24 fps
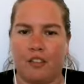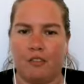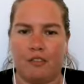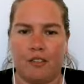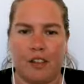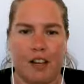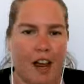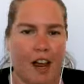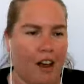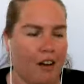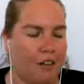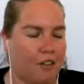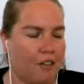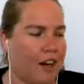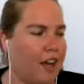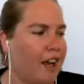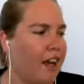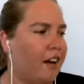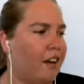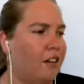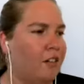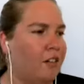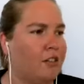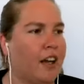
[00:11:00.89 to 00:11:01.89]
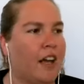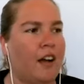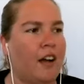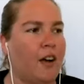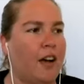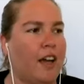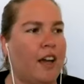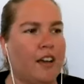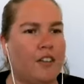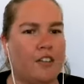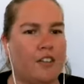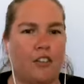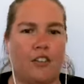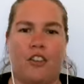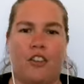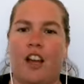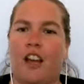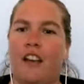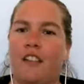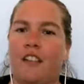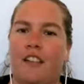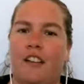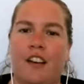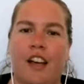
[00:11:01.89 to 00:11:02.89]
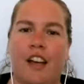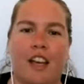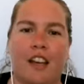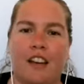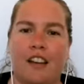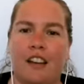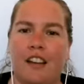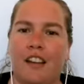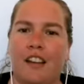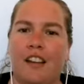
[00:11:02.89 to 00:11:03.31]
Now I exercise at night.